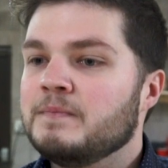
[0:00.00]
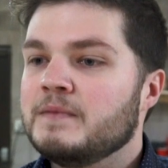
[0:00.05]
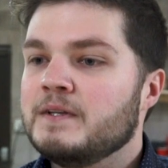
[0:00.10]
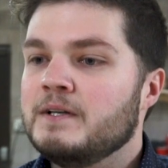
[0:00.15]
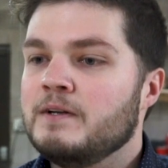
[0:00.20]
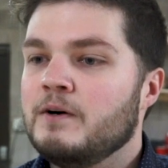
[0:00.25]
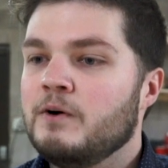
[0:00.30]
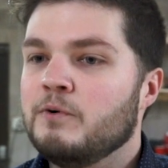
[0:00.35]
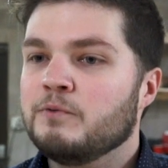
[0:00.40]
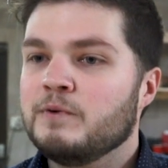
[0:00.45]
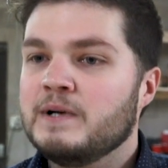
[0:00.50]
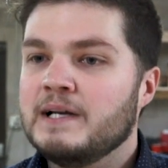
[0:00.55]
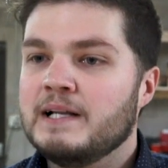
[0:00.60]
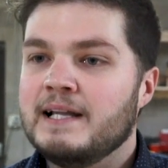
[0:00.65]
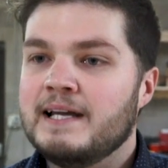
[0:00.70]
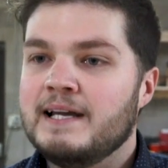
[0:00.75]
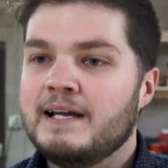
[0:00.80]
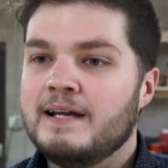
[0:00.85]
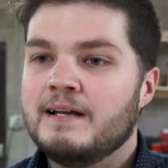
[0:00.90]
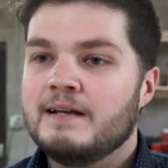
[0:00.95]
you know,
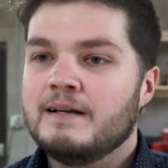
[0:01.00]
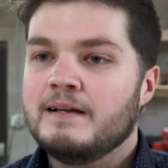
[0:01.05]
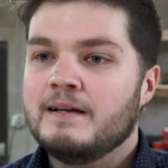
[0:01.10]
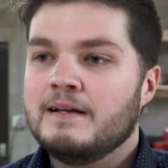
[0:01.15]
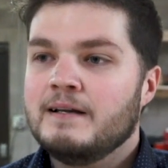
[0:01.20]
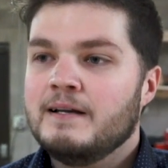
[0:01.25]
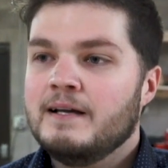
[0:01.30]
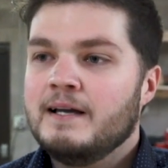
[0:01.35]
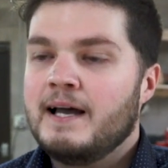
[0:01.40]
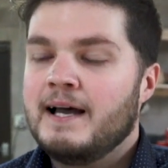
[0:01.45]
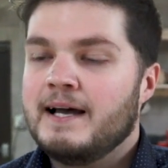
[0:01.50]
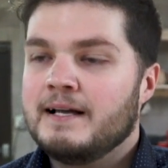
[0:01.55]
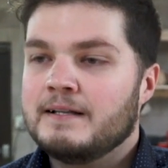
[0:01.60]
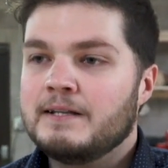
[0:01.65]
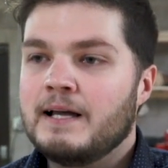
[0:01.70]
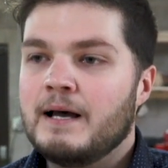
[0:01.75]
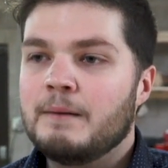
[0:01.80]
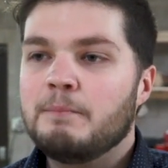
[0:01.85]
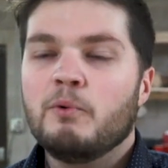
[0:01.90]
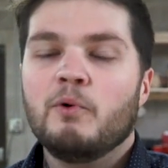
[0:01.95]
really at
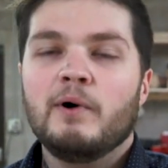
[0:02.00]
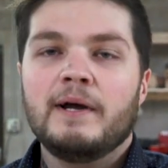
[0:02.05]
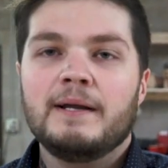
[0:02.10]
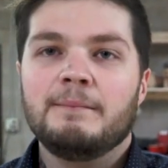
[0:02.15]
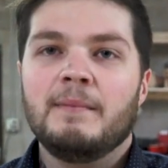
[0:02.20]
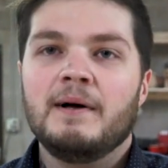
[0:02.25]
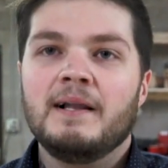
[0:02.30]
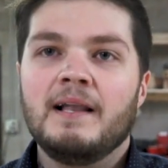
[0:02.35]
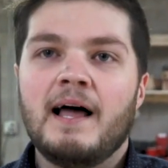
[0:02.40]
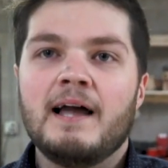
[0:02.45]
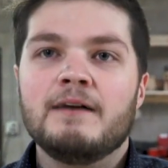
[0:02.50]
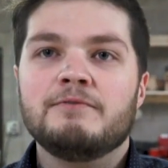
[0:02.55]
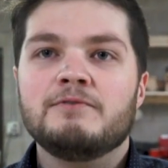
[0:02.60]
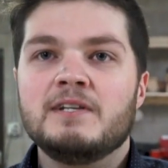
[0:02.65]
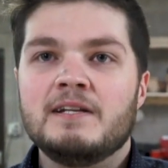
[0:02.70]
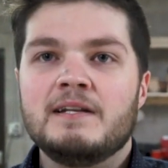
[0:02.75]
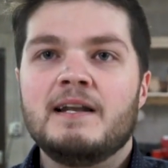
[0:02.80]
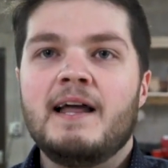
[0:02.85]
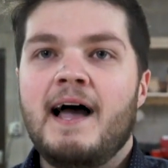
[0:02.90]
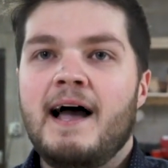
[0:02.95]
that point in my life
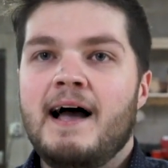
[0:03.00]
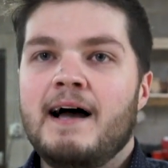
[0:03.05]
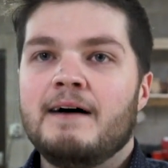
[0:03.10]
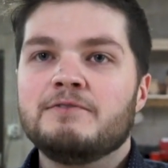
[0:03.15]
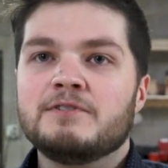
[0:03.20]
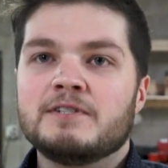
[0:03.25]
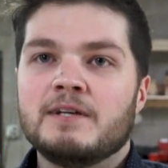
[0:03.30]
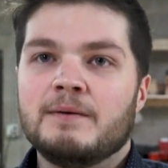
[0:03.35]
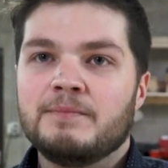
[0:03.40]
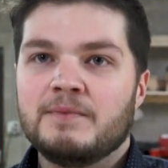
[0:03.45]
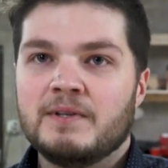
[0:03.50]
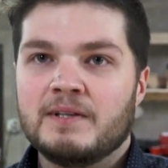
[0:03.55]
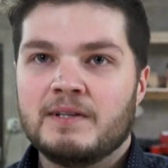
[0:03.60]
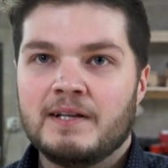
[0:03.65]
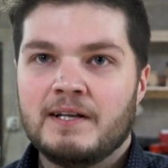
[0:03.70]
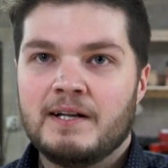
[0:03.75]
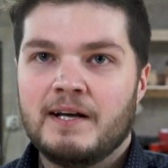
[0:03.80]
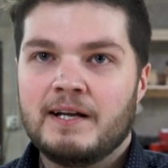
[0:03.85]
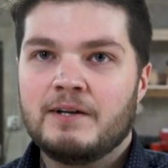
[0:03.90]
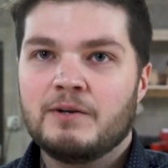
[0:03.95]
didn't have something
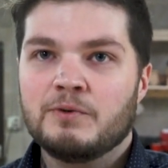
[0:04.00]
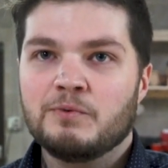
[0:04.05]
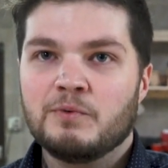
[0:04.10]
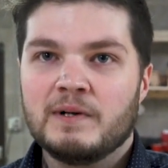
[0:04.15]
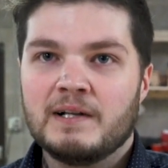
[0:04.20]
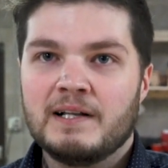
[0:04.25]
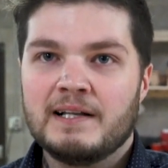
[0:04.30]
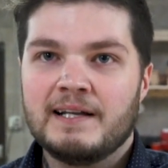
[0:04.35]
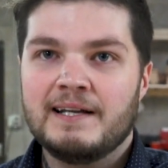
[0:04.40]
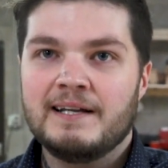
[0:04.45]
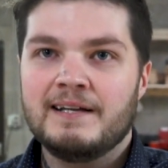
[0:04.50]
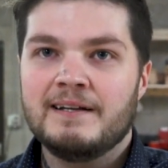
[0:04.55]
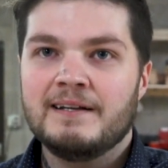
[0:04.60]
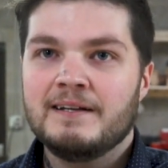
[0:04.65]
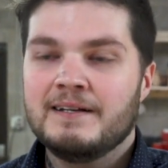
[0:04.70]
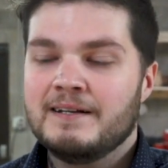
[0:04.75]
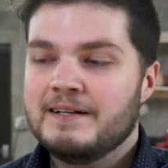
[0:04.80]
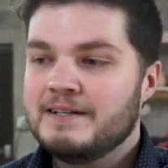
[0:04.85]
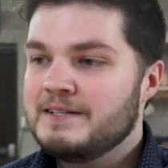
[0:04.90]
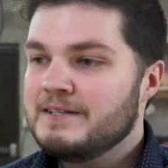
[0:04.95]
that I could really,
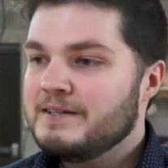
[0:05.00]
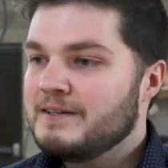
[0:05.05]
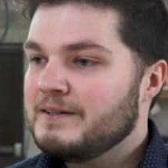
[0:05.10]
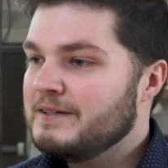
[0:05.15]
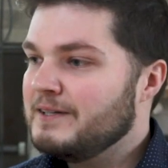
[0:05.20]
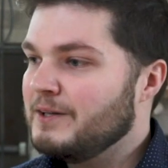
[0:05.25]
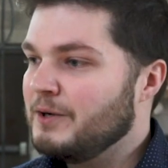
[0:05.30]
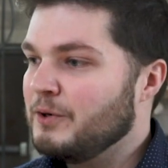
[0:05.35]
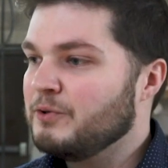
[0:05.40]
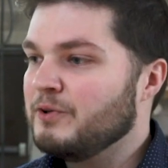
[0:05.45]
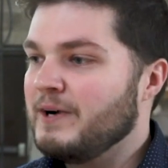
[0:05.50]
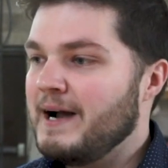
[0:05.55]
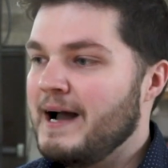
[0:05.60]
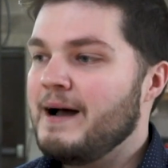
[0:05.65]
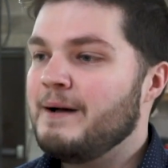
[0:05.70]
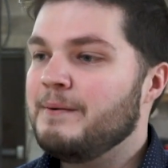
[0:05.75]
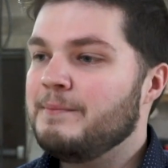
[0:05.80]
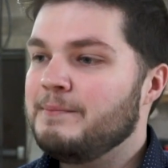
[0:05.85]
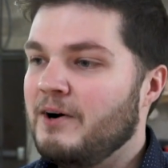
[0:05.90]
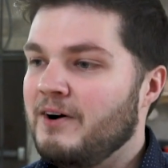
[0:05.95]
you know,
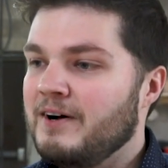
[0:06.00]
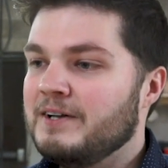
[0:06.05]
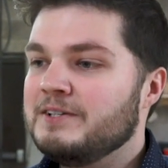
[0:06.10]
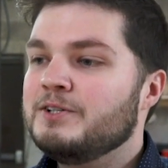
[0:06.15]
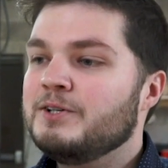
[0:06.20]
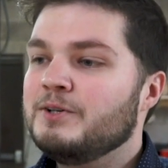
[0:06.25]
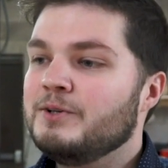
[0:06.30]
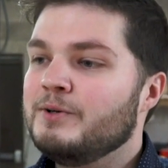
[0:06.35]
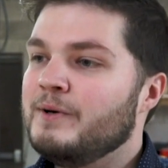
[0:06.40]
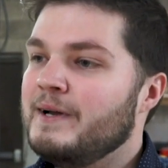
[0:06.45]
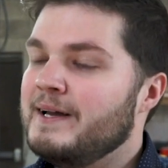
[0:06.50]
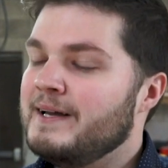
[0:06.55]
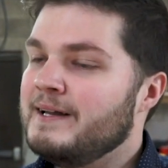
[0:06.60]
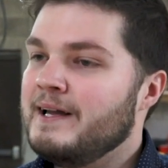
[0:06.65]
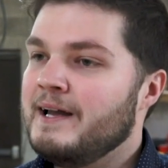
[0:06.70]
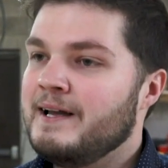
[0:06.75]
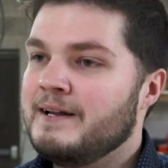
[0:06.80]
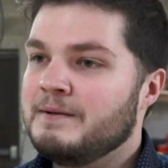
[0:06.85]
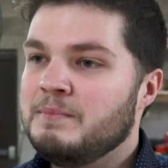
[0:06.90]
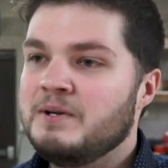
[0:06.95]
grab onto
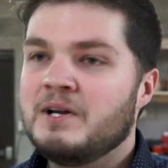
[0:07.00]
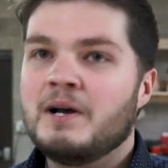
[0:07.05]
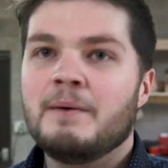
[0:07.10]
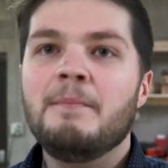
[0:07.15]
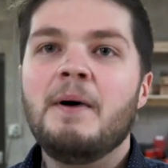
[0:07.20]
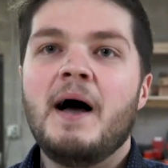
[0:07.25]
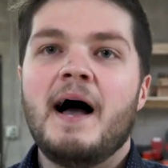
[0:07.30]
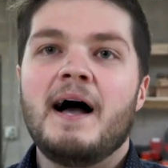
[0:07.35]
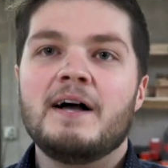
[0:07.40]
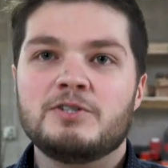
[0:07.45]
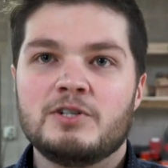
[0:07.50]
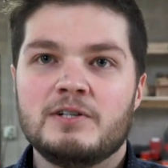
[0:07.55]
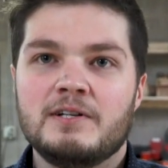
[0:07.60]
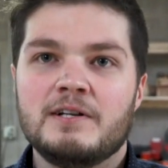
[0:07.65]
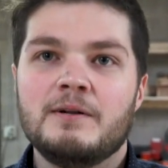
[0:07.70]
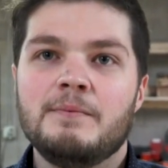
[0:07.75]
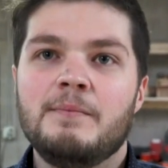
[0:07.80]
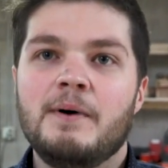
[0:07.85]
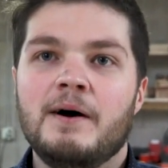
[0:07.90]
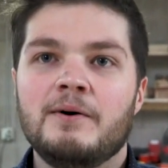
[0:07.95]
and become
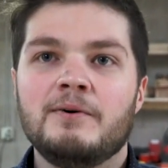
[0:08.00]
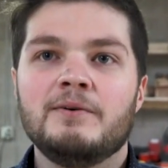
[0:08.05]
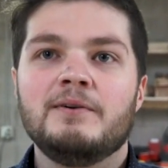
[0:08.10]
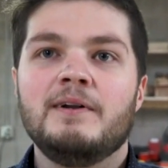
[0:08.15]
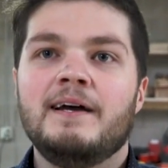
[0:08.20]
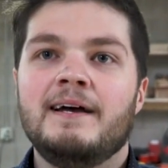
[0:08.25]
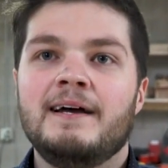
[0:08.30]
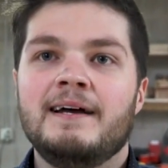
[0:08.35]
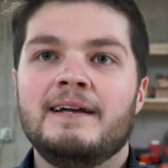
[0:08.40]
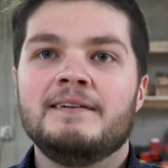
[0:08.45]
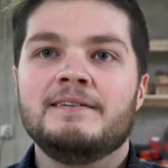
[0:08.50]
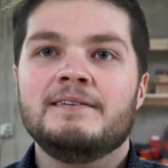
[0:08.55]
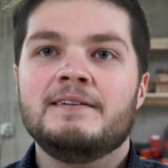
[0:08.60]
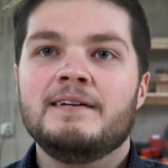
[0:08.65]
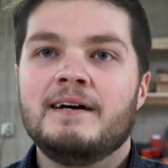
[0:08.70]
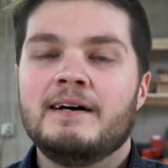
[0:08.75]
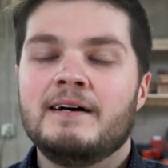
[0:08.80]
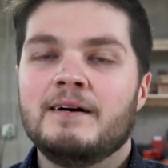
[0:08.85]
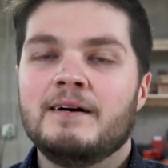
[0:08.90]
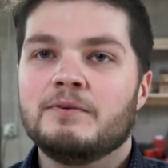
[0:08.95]
passionate about and
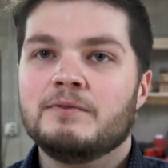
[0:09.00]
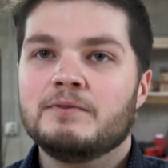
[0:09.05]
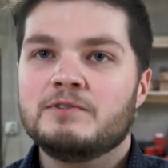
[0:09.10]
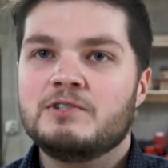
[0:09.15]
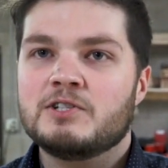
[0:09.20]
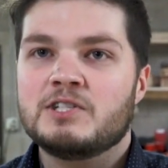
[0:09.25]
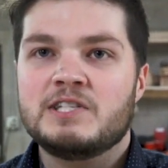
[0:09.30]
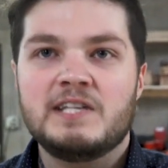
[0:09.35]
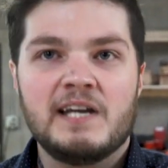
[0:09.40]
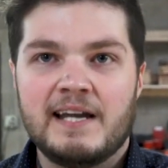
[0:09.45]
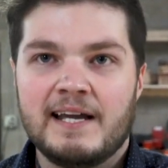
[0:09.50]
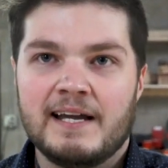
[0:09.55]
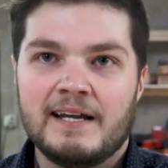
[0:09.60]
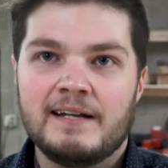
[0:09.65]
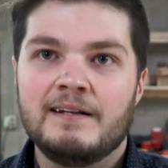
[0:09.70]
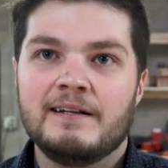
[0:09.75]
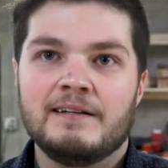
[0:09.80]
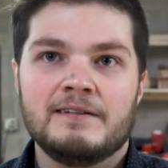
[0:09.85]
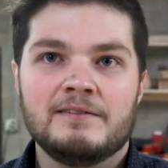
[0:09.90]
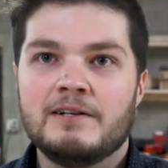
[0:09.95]
just dig
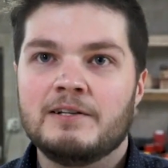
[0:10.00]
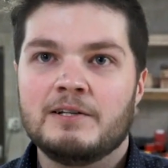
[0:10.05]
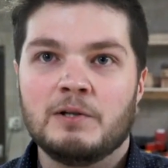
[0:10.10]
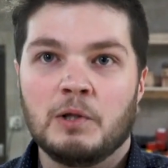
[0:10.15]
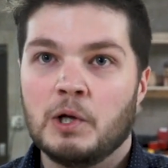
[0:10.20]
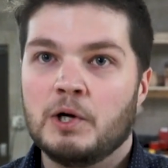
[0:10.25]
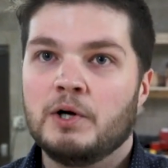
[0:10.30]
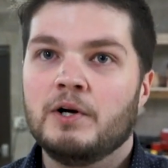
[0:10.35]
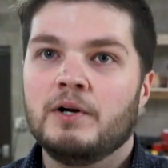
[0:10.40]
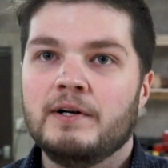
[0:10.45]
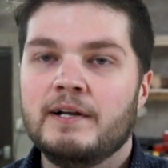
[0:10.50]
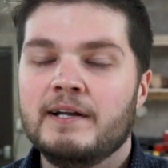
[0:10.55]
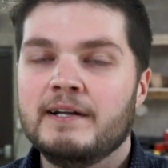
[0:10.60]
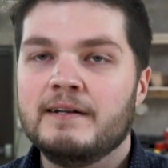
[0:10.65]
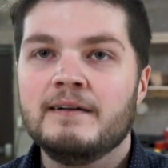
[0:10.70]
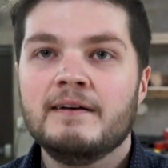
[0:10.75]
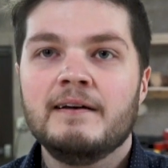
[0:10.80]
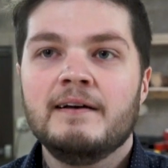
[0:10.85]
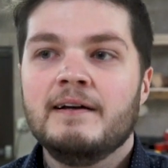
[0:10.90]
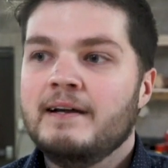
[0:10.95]
in and learn
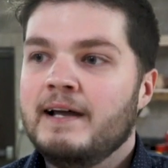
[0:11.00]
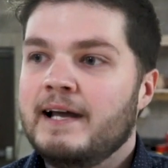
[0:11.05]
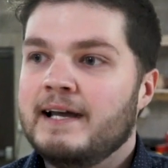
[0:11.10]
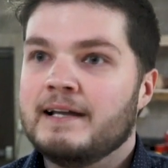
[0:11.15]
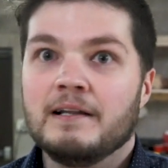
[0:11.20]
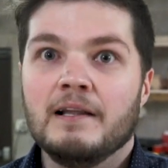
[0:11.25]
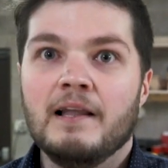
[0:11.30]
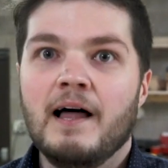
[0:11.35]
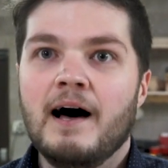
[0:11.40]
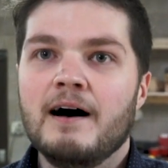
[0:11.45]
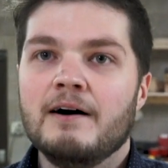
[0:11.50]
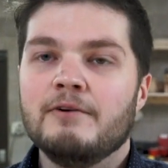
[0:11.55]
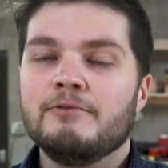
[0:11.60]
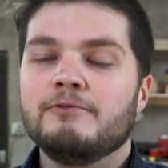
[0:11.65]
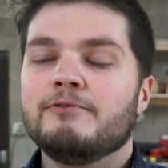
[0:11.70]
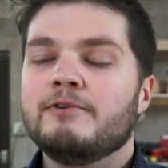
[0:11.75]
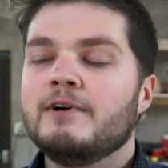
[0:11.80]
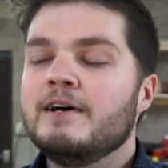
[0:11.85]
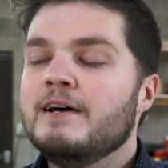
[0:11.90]
and love.